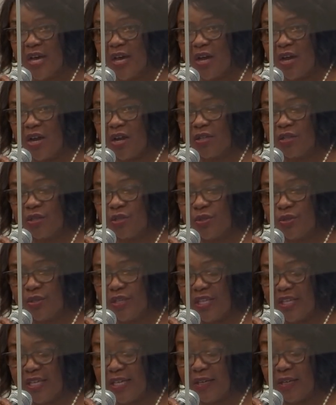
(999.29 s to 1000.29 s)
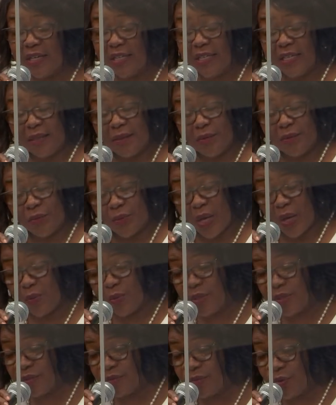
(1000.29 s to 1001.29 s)
are looking, and I
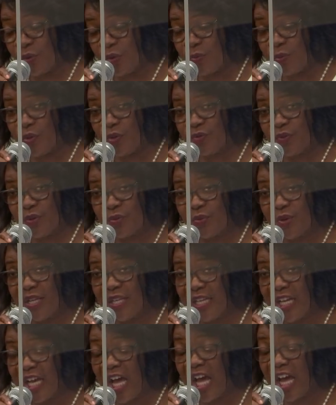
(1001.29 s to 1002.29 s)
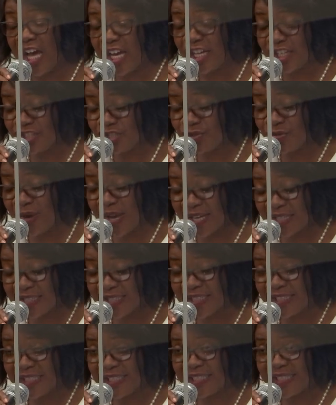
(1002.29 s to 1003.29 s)
would have hoped you have already
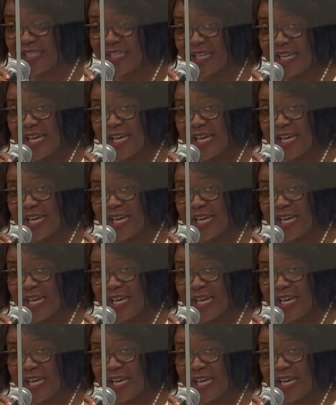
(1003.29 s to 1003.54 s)
contracted